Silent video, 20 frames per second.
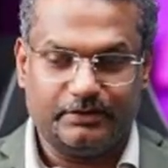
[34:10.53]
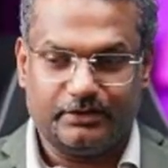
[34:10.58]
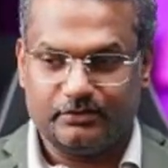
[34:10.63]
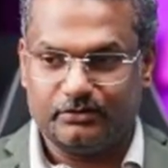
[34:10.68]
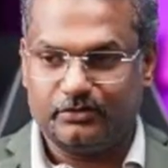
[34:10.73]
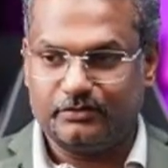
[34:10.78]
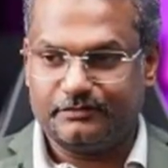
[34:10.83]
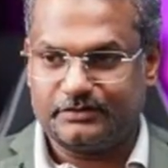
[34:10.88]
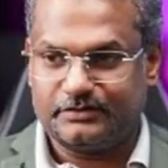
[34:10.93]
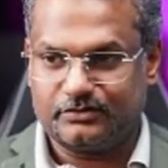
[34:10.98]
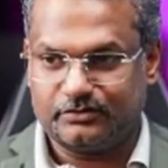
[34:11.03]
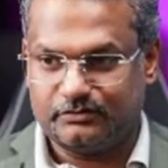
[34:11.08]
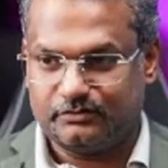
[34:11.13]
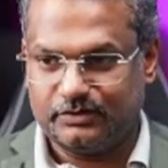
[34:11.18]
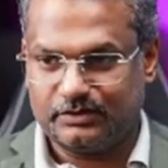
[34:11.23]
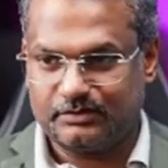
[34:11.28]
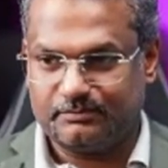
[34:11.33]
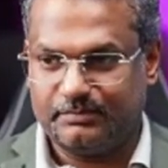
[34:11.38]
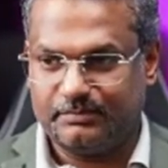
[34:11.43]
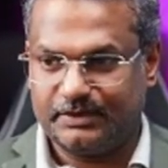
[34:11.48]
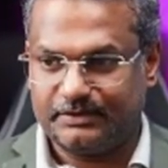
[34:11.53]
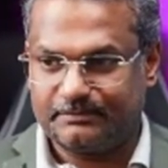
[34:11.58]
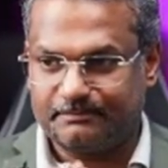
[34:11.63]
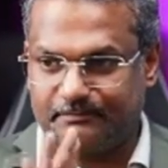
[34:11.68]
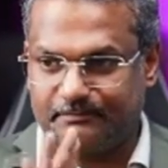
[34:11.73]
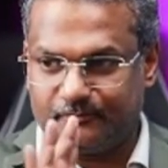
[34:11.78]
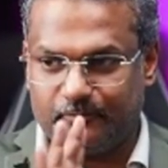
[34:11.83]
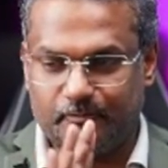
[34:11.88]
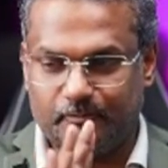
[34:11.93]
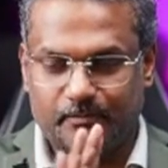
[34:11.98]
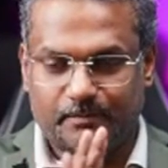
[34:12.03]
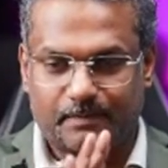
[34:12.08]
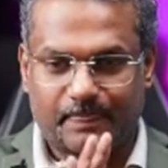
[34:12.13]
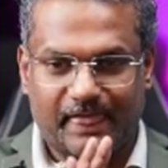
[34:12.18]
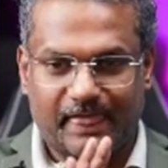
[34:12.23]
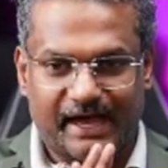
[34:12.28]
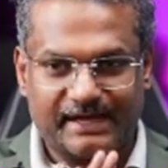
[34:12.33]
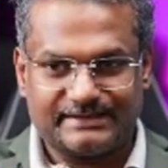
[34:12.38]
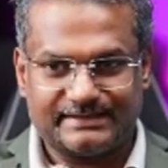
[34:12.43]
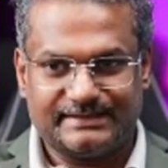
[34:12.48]
We don't know if it's going to work, but
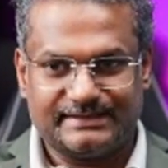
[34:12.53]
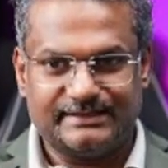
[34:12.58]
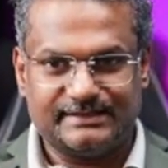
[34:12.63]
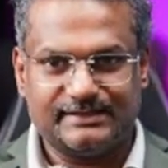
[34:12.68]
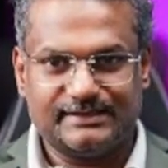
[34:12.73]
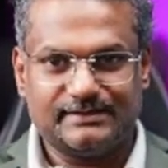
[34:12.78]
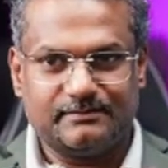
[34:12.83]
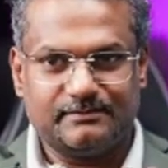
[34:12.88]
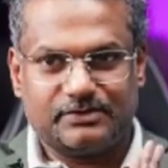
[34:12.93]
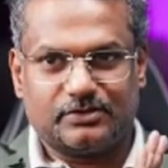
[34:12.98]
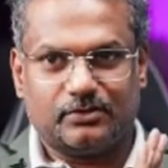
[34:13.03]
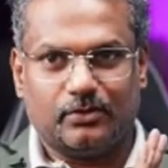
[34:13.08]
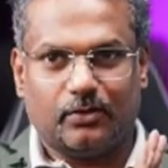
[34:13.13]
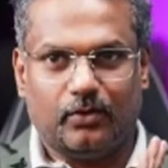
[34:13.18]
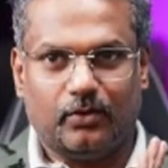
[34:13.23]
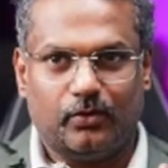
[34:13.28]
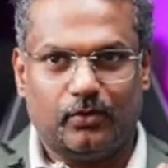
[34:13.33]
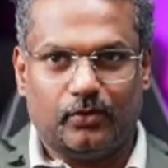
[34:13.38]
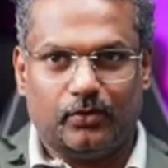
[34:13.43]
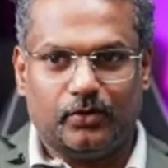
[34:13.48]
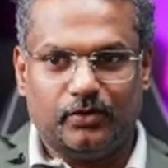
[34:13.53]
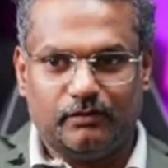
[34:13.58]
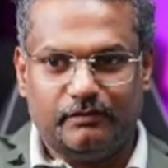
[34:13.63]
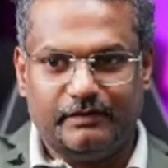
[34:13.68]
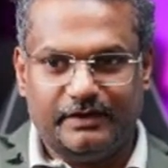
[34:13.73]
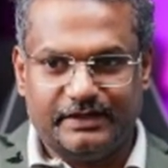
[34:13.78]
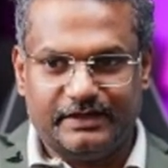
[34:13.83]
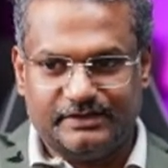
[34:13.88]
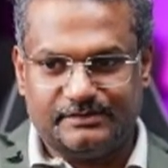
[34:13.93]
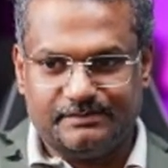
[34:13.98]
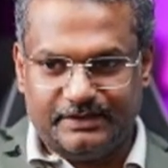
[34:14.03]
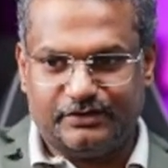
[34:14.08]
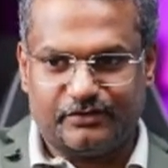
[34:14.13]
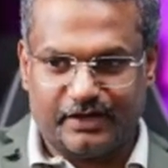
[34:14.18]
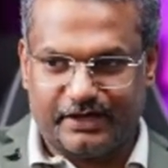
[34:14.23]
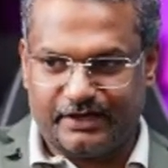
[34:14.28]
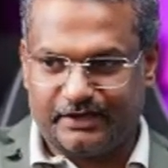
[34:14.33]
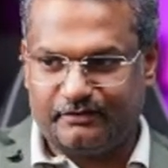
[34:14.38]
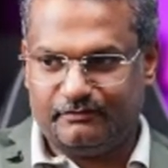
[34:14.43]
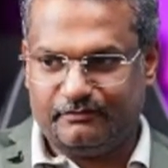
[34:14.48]
as teachers, we should always
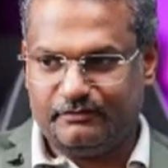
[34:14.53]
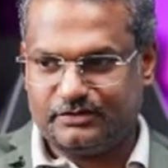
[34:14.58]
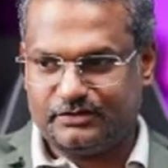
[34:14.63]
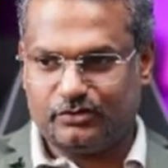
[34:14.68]
be trying.